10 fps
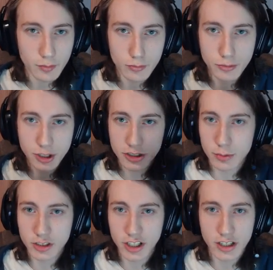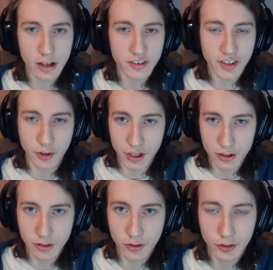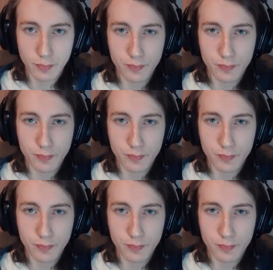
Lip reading: we don't do projectile scaling nodes.